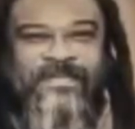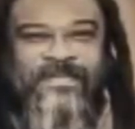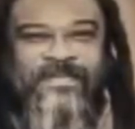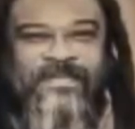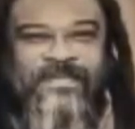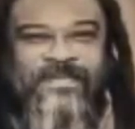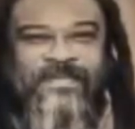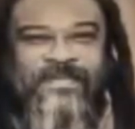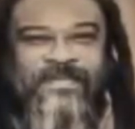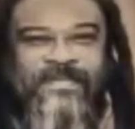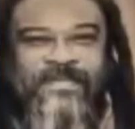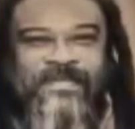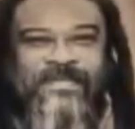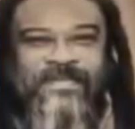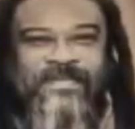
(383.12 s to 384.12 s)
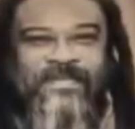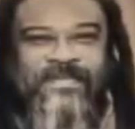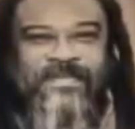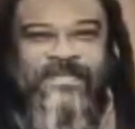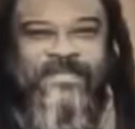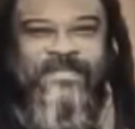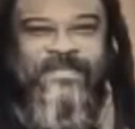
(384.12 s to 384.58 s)

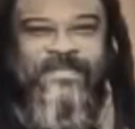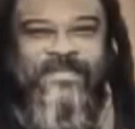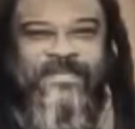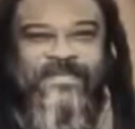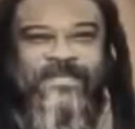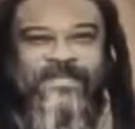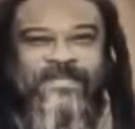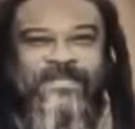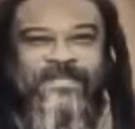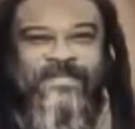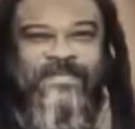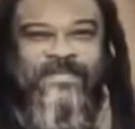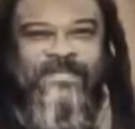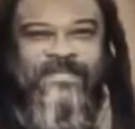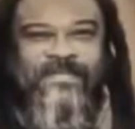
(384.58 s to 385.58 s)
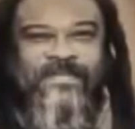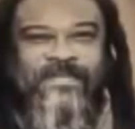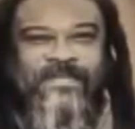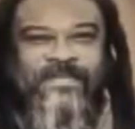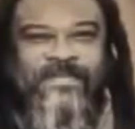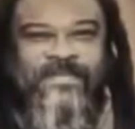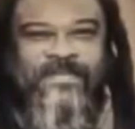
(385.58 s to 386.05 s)

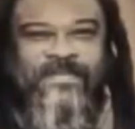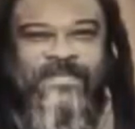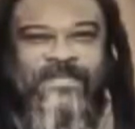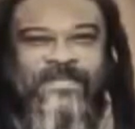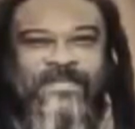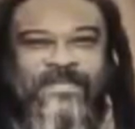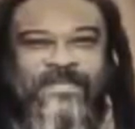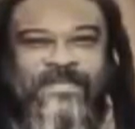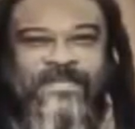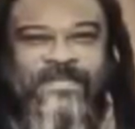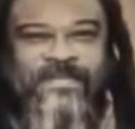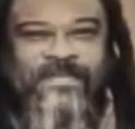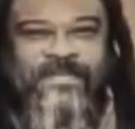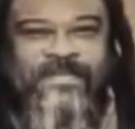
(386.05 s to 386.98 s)
(not speaking)